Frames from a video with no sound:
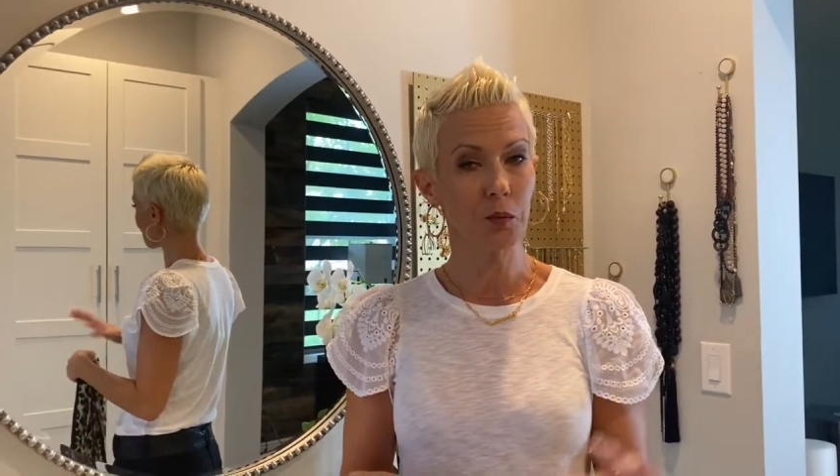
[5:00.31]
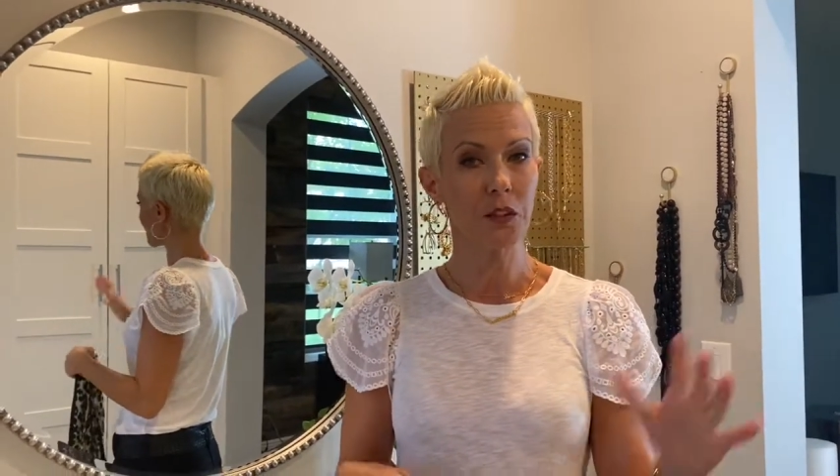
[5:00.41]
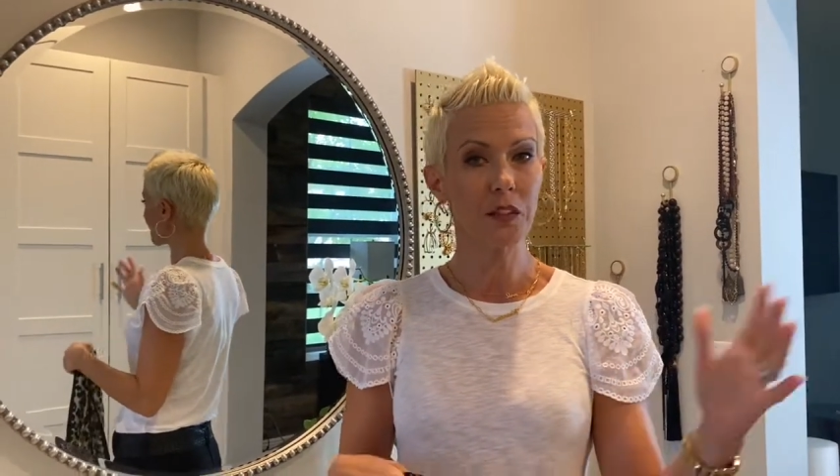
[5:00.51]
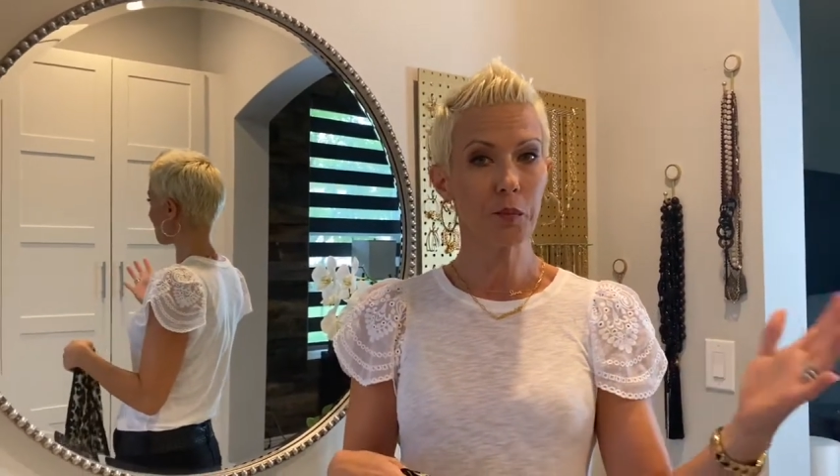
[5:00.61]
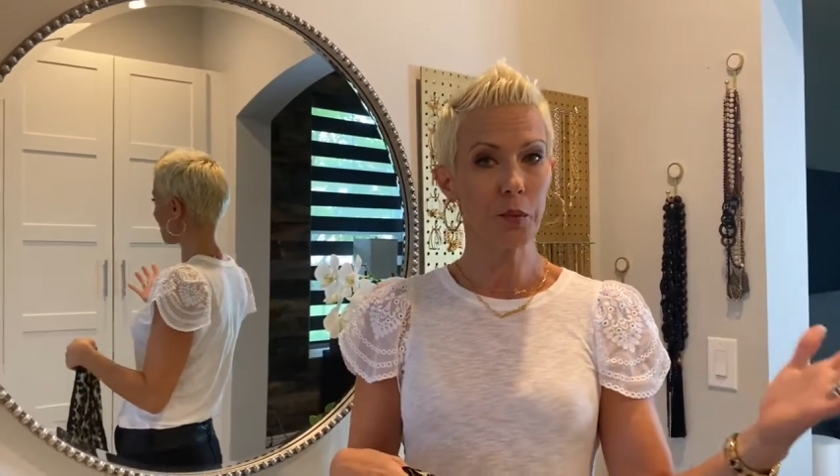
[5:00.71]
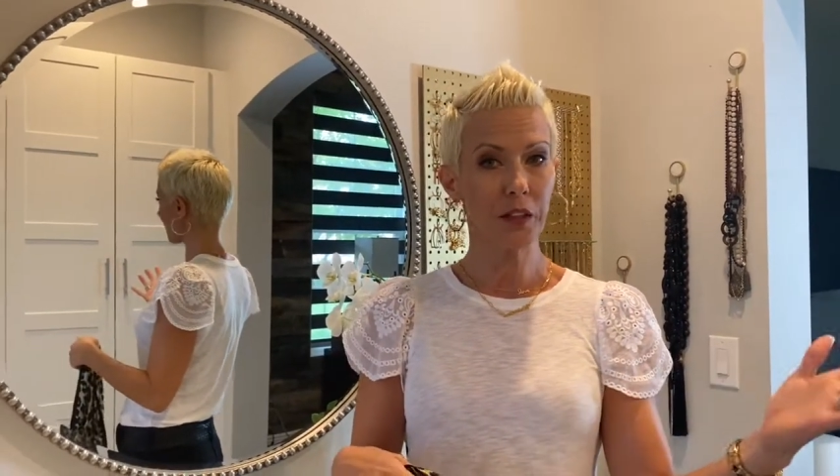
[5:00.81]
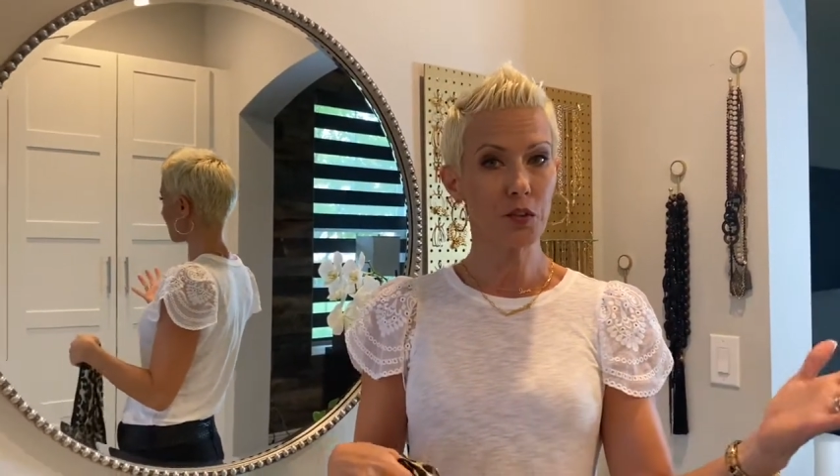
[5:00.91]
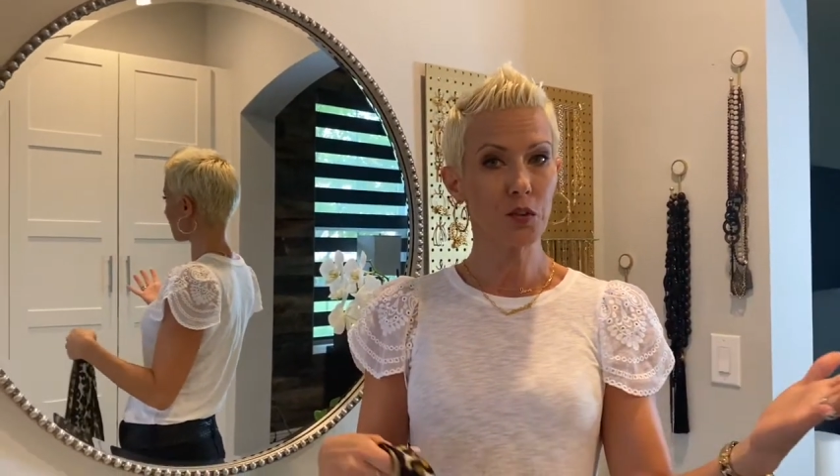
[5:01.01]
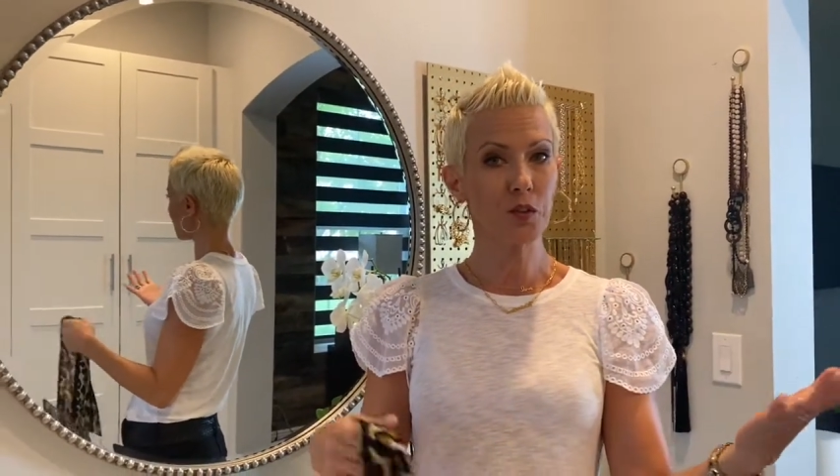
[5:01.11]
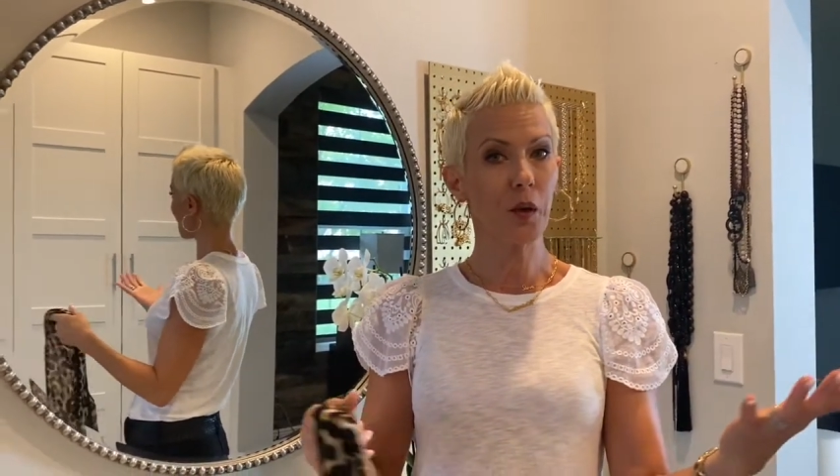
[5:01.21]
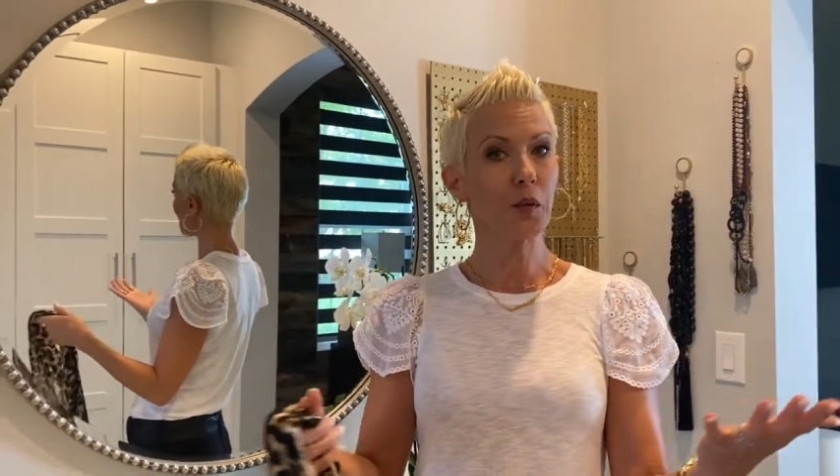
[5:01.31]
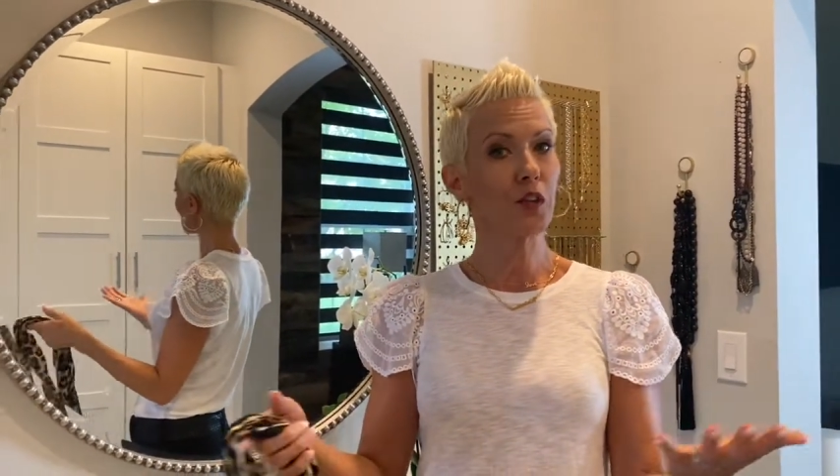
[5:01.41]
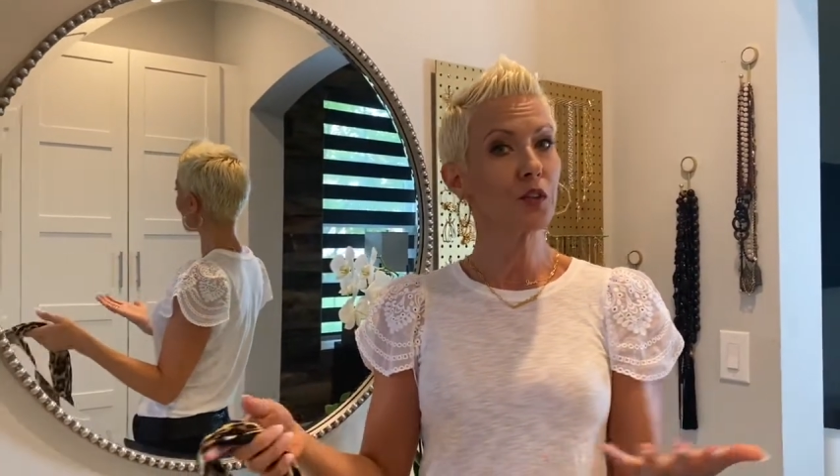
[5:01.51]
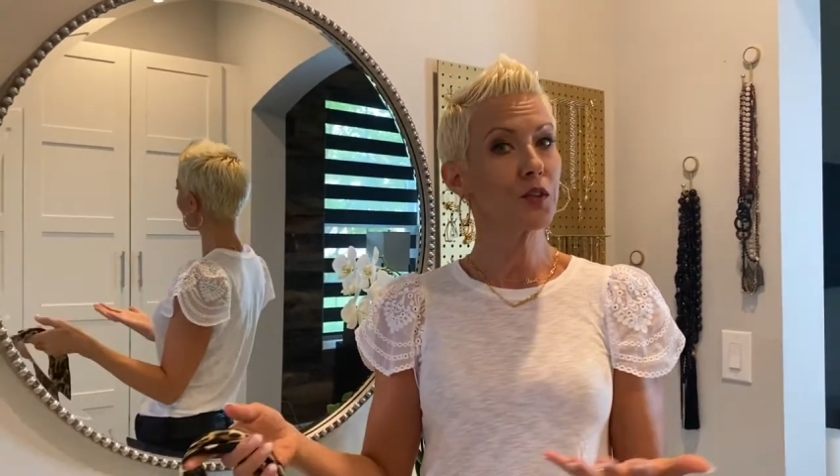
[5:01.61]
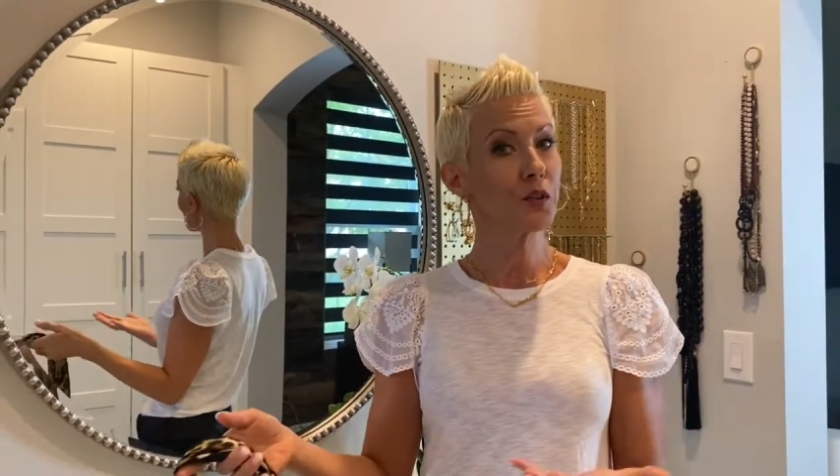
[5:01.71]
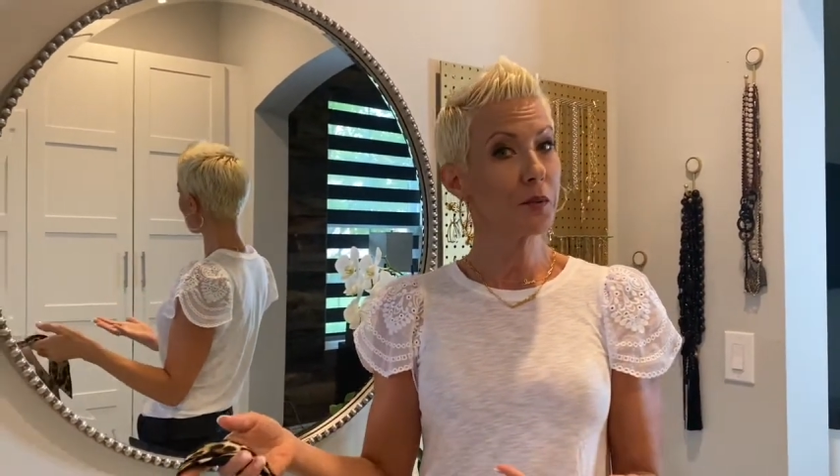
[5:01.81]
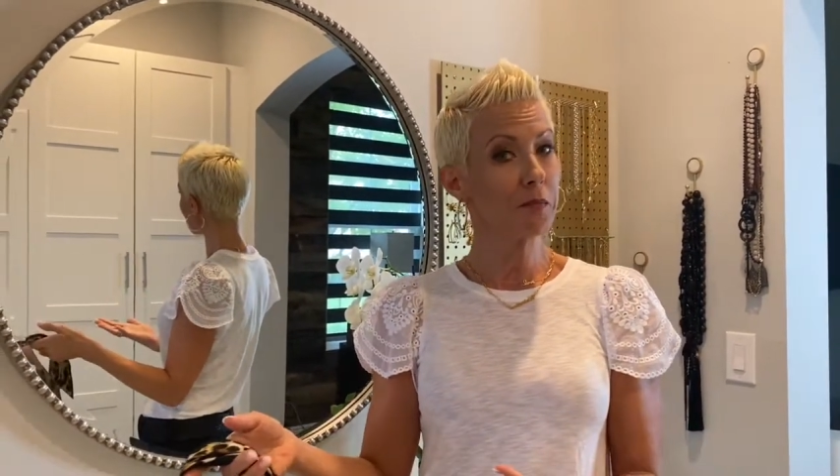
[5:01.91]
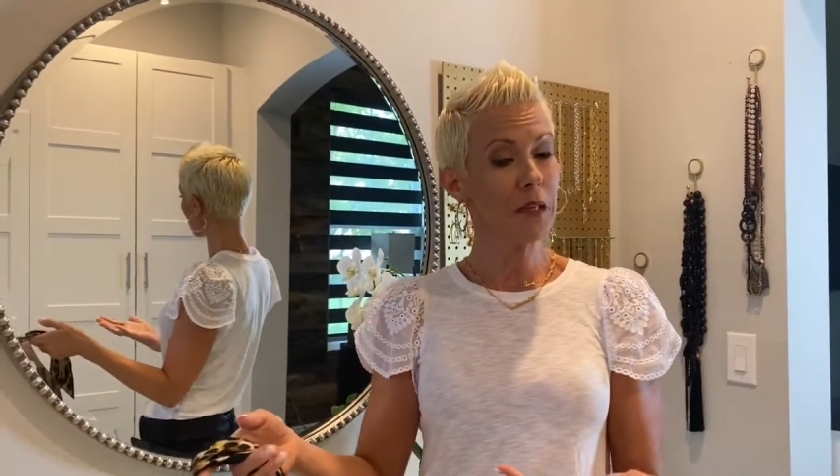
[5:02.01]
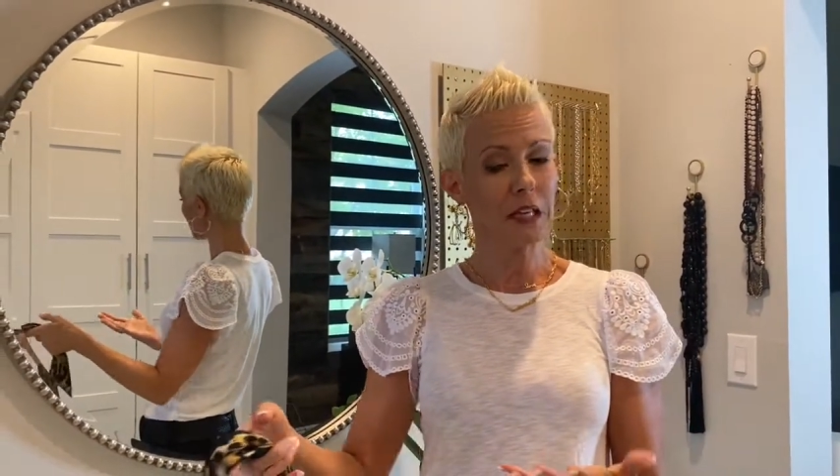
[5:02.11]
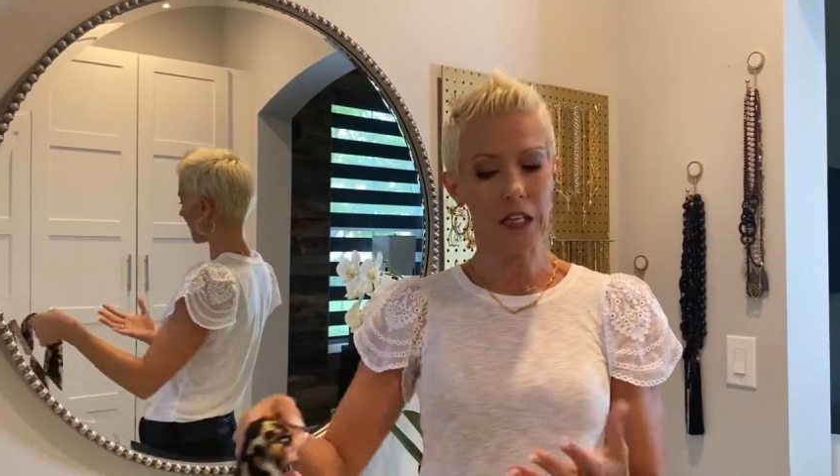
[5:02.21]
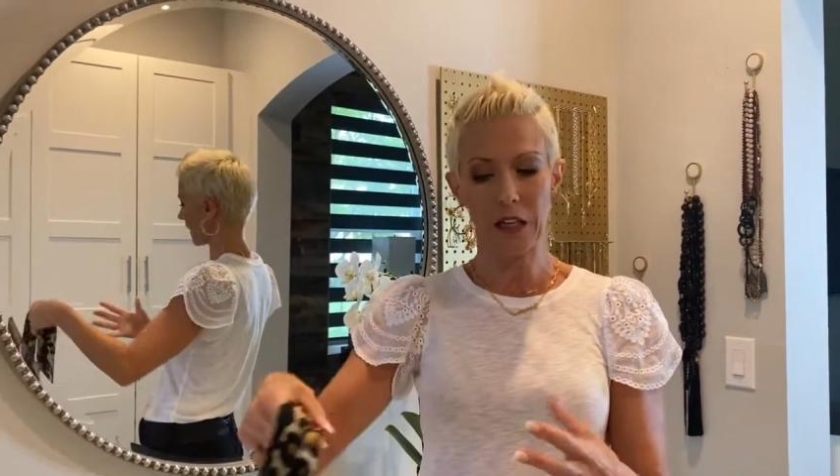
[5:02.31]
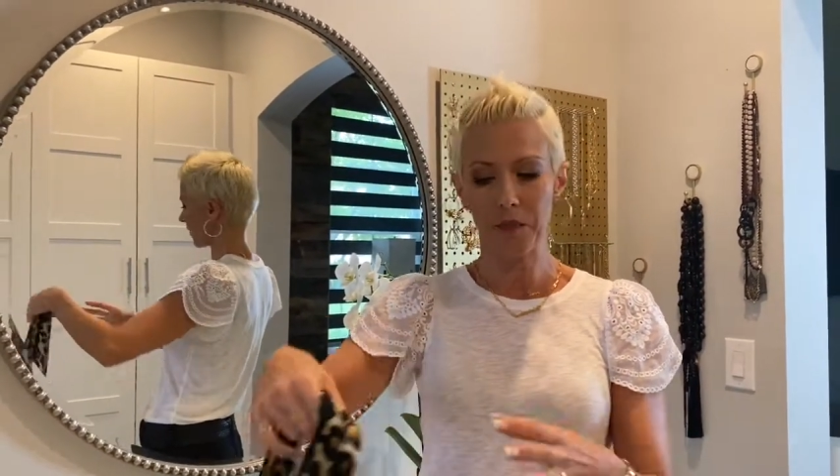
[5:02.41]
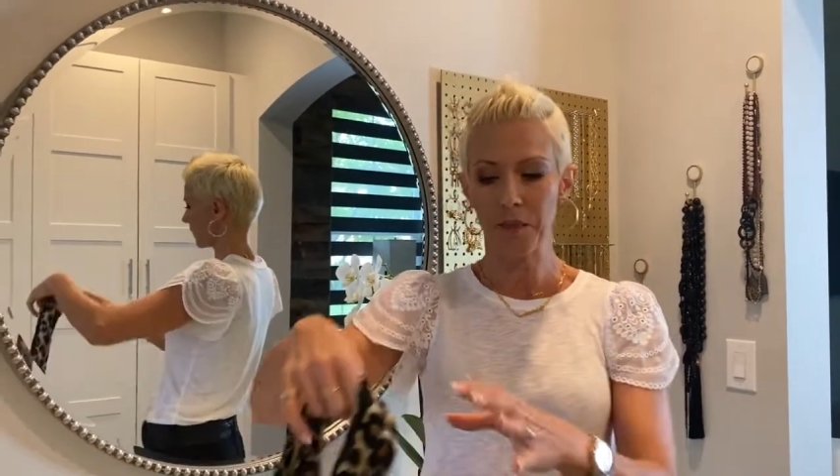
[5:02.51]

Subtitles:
We did the pretzel, now we're gonna do the mini.